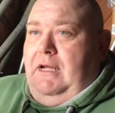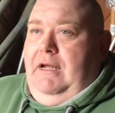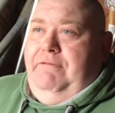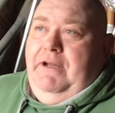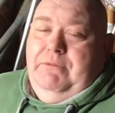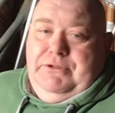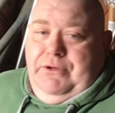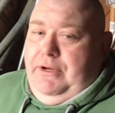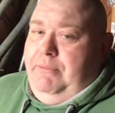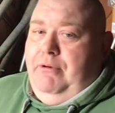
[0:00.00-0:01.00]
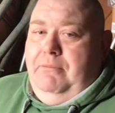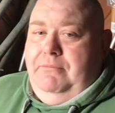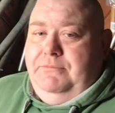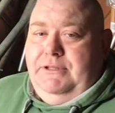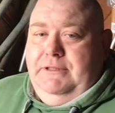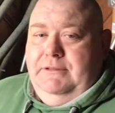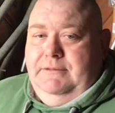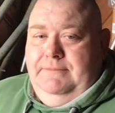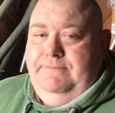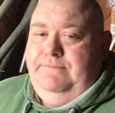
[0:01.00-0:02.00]
if anyone's got any problems,
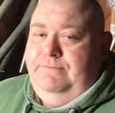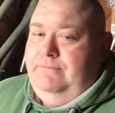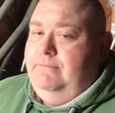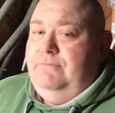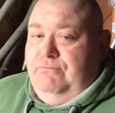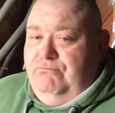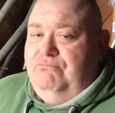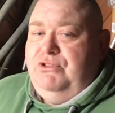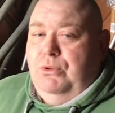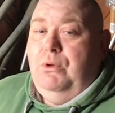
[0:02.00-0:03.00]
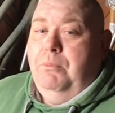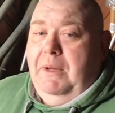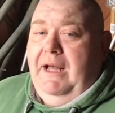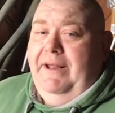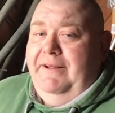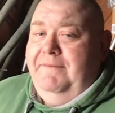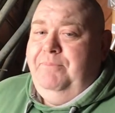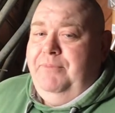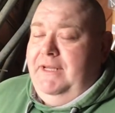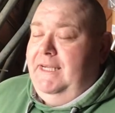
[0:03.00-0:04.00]
talk about it.
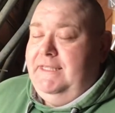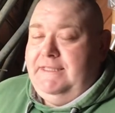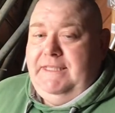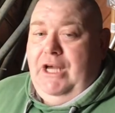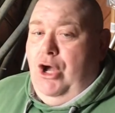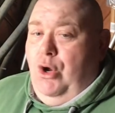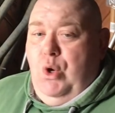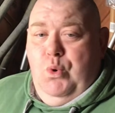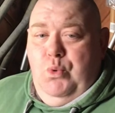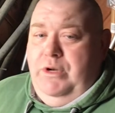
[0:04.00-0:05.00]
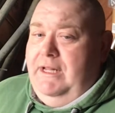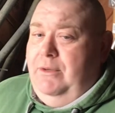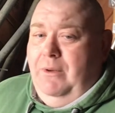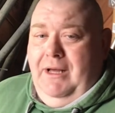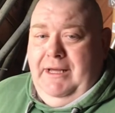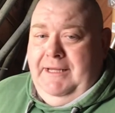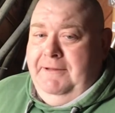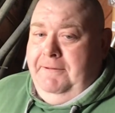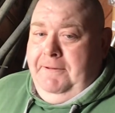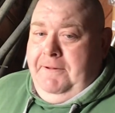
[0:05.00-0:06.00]
It's the only way.
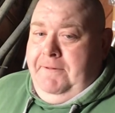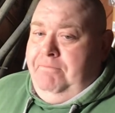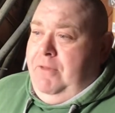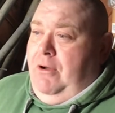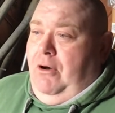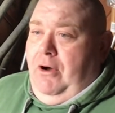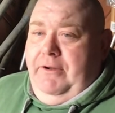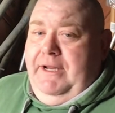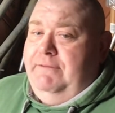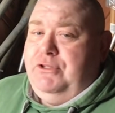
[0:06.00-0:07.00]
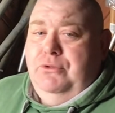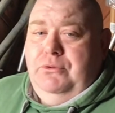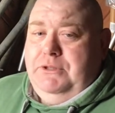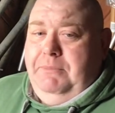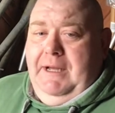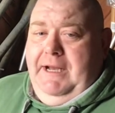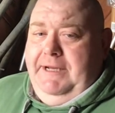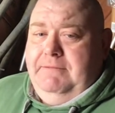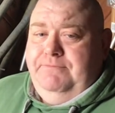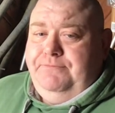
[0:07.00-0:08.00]
I never talked about it,
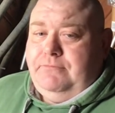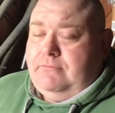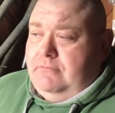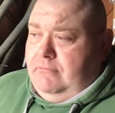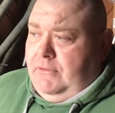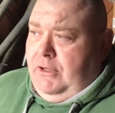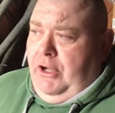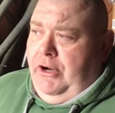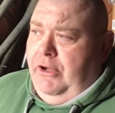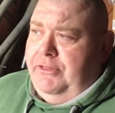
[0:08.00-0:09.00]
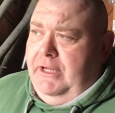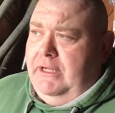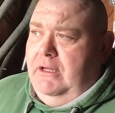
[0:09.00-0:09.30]
and I think